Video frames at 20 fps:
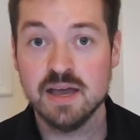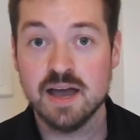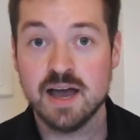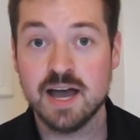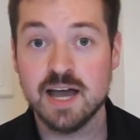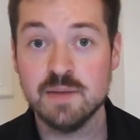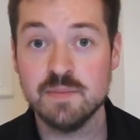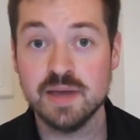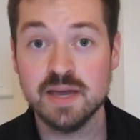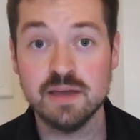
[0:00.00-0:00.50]

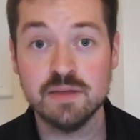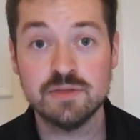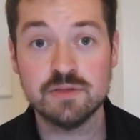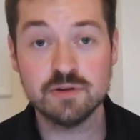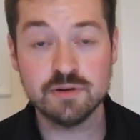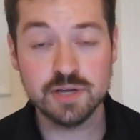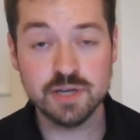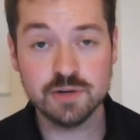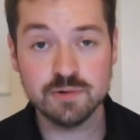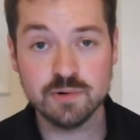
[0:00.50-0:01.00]
I'm a
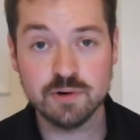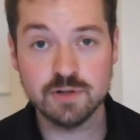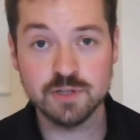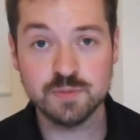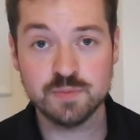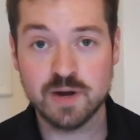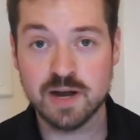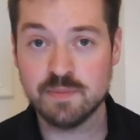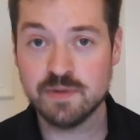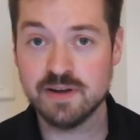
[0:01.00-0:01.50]

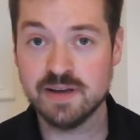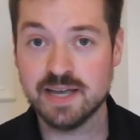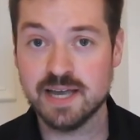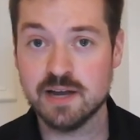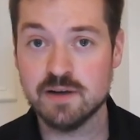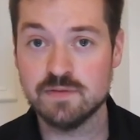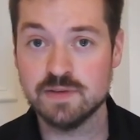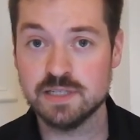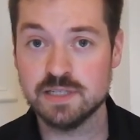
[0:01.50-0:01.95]
30-year-old primary care